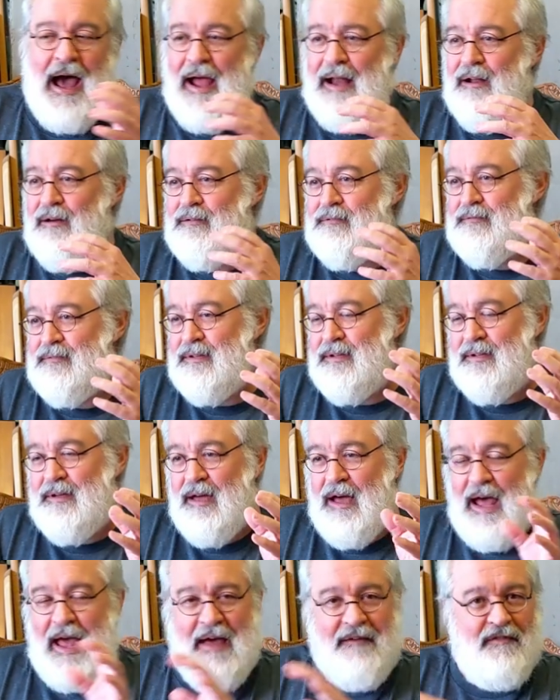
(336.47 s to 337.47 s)
I
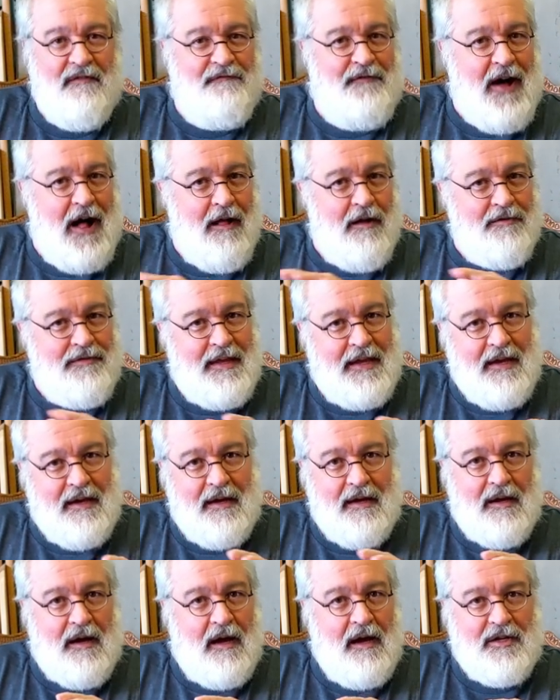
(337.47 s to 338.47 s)
haven't followed
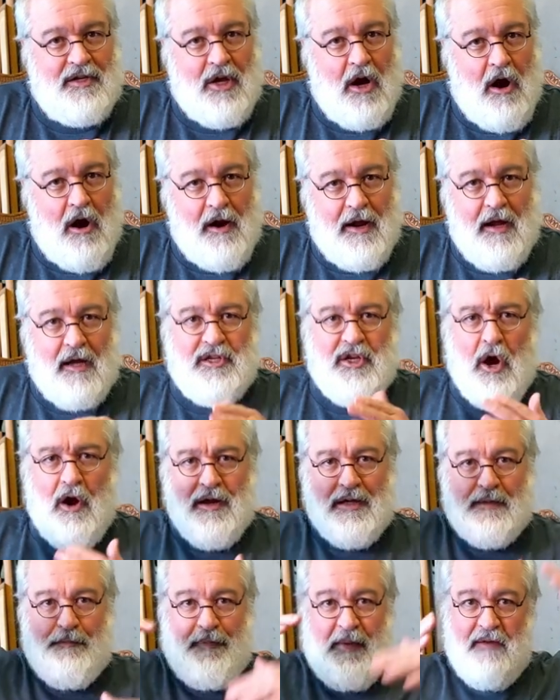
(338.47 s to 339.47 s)
the Atari.
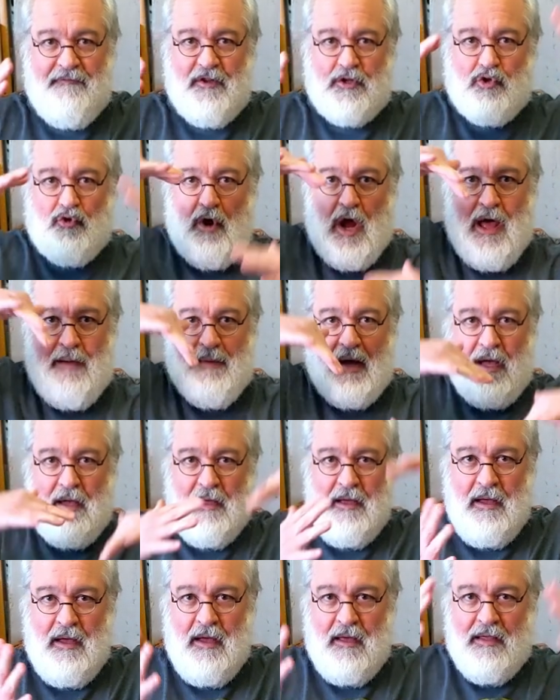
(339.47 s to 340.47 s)
Atari's a bit of a drama.
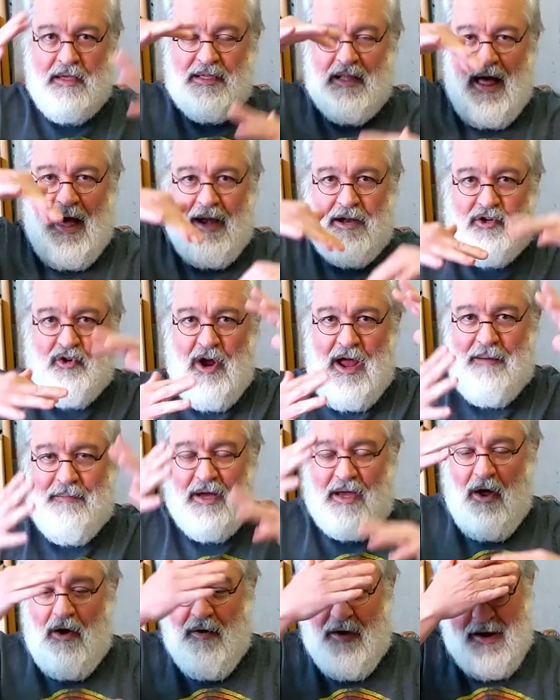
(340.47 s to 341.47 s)
There's a lot of
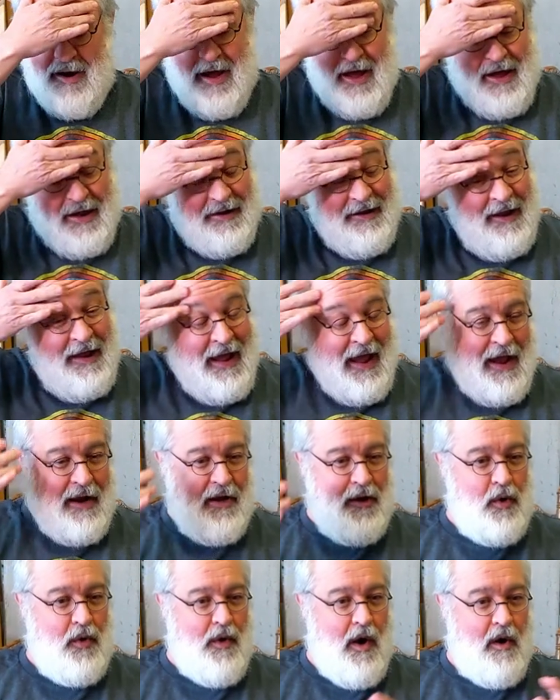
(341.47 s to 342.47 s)
drama going on,
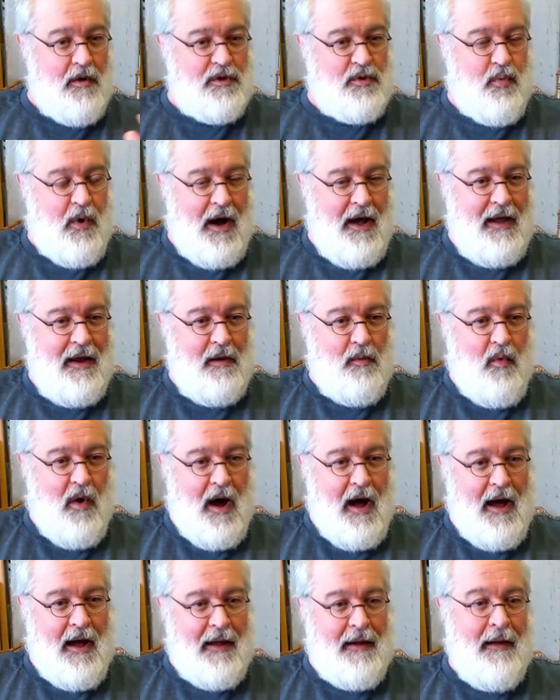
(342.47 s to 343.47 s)
and who owns what and
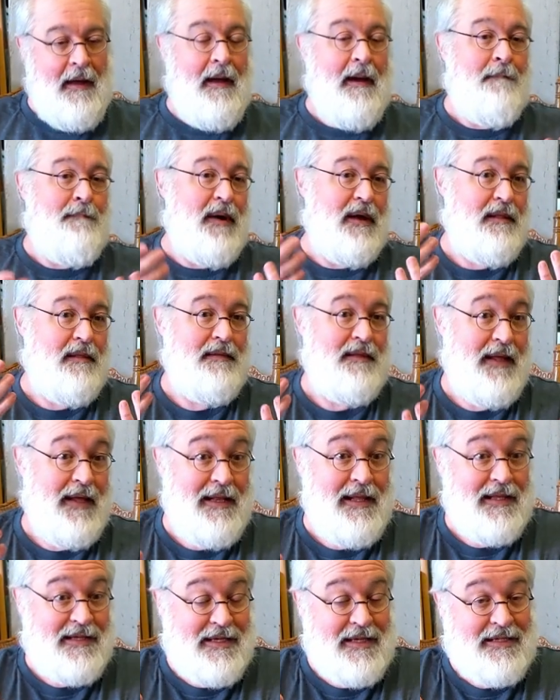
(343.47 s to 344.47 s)
why, but
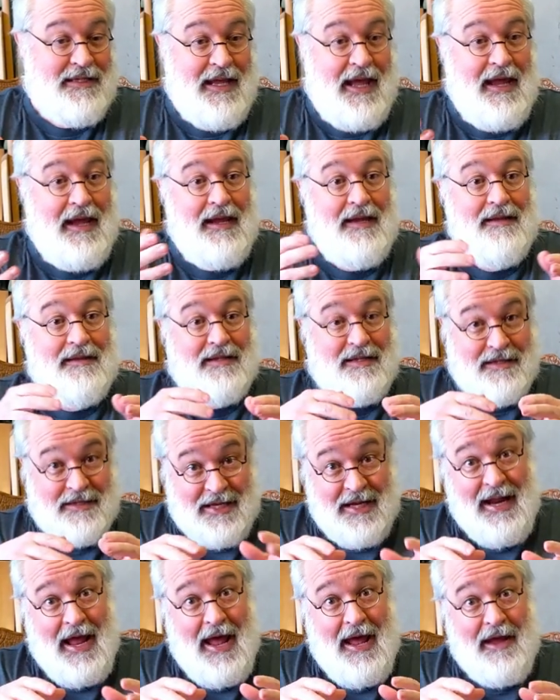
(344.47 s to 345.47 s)
needless to say,
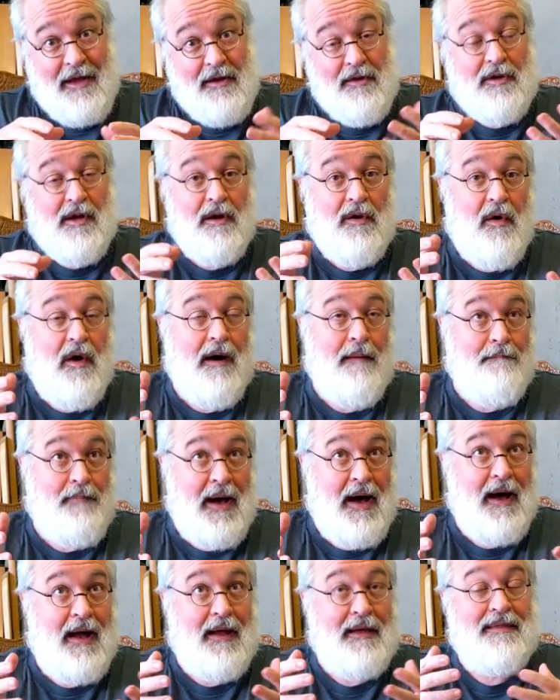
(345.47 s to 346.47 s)
today you can go out and
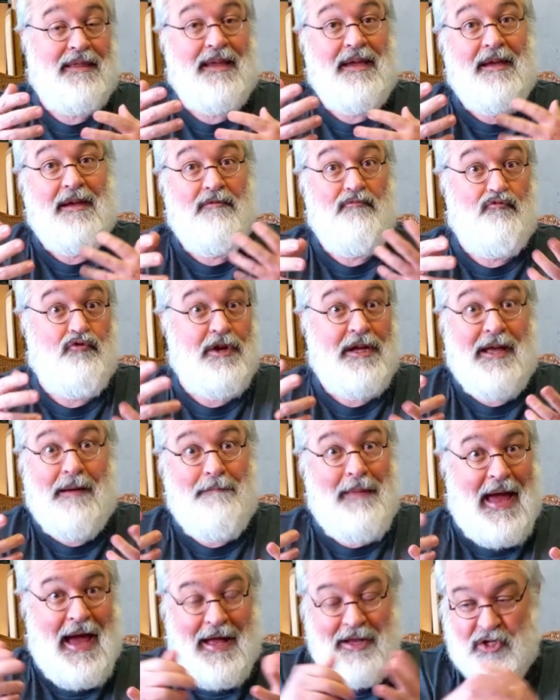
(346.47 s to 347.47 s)
buy the
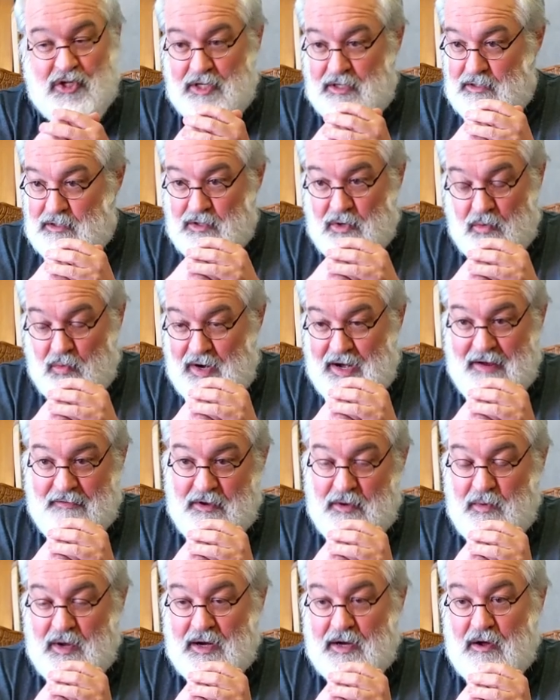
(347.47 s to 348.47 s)
reimagined, or whatever
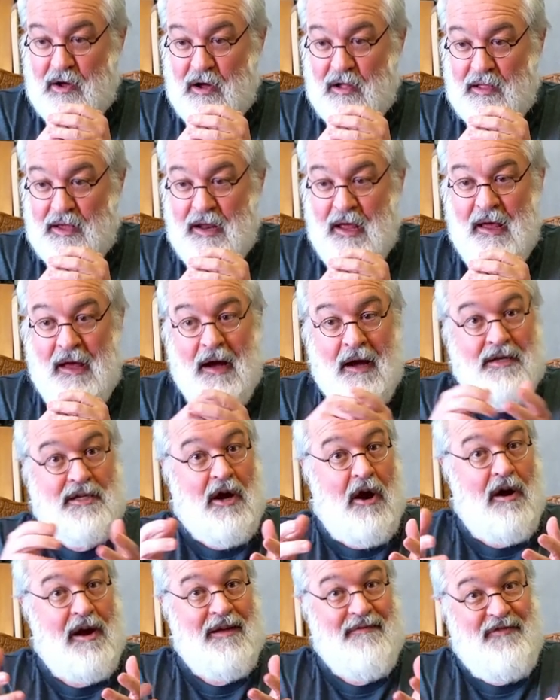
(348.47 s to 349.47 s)
you want to call it,
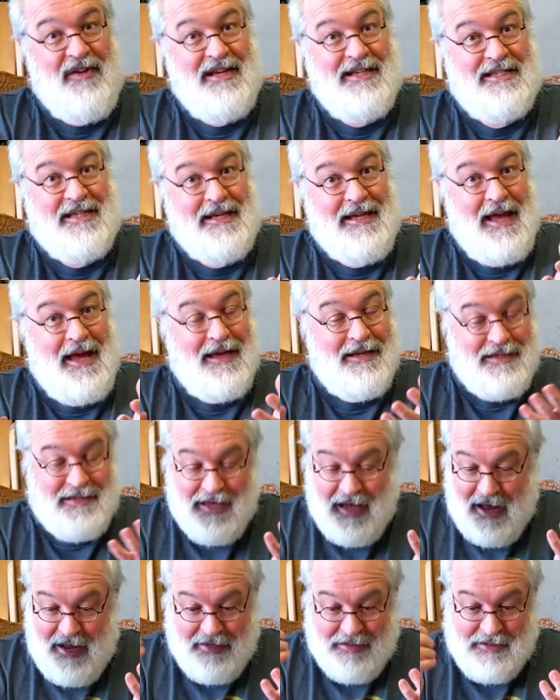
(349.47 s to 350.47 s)
Atari
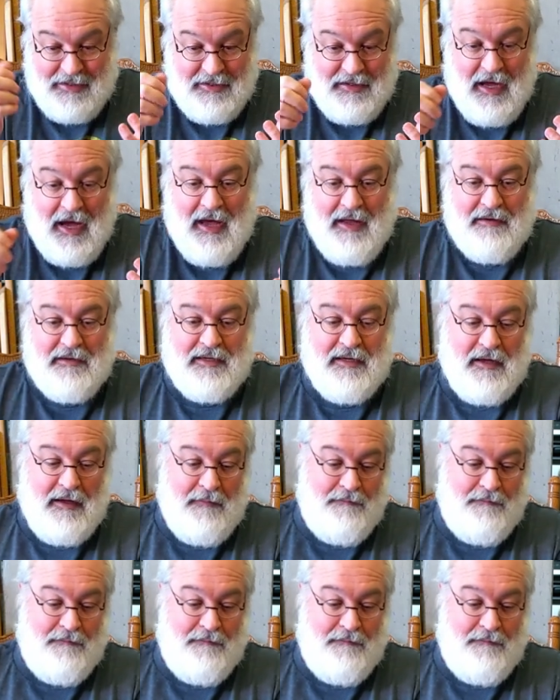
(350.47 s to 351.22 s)
VCS. I did not